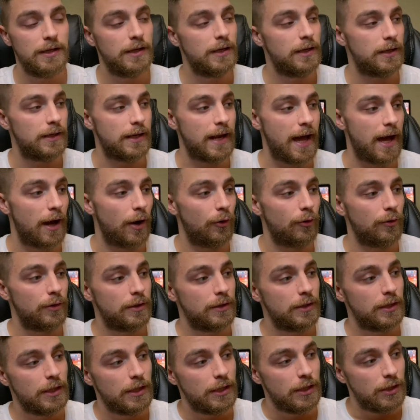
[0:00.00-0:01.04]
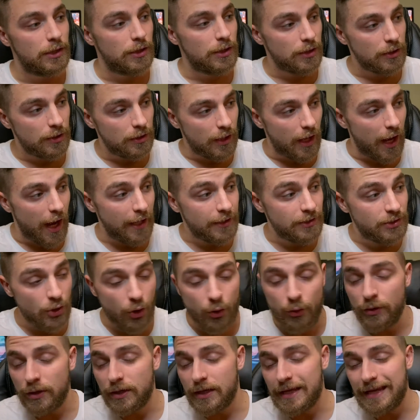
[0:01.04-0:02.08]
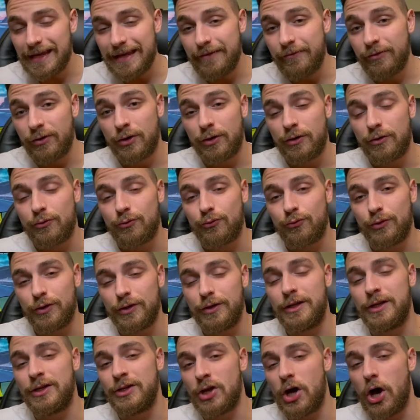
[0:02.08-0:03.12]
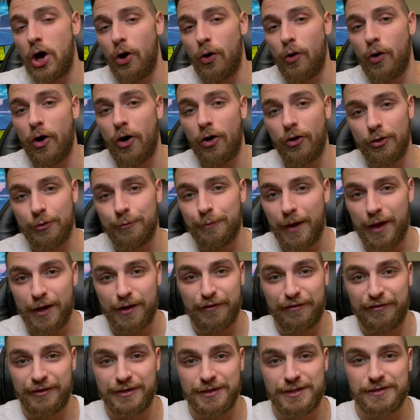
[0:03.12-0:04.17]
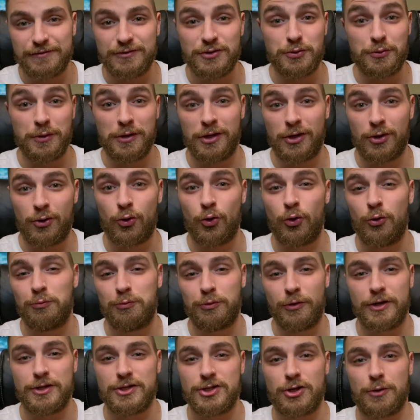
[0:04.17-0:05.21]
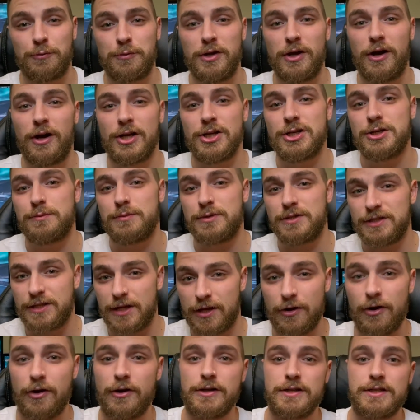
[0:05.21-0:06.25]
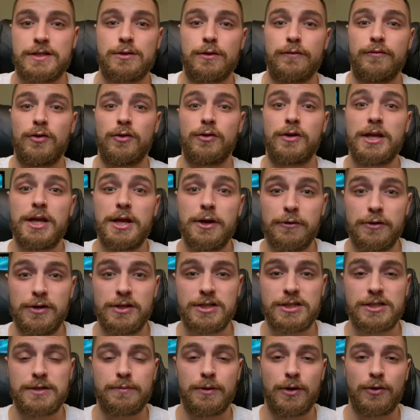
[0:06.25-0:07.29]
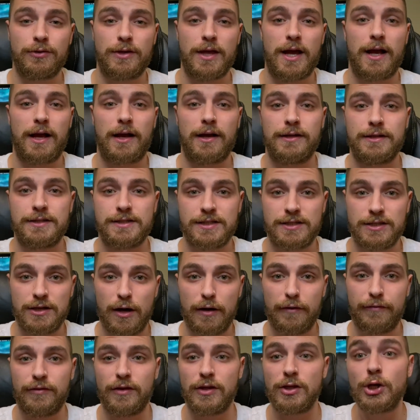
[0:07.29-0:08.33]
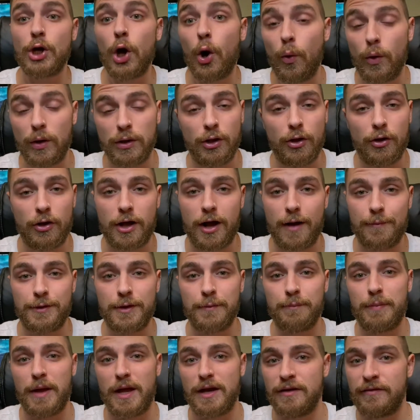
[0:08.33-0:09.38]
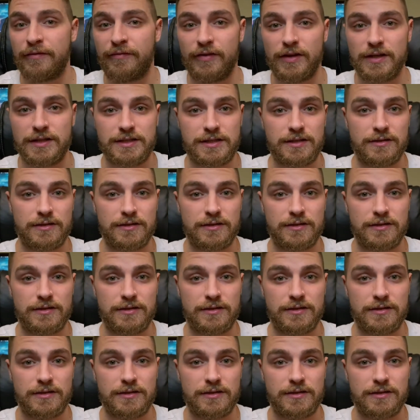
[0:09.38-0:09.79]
Now, I don't even really know all the benefits of doing a cold plunge. I'll be 100% honest. So if you're curious about that kind of stuff, then go and look up the benefits.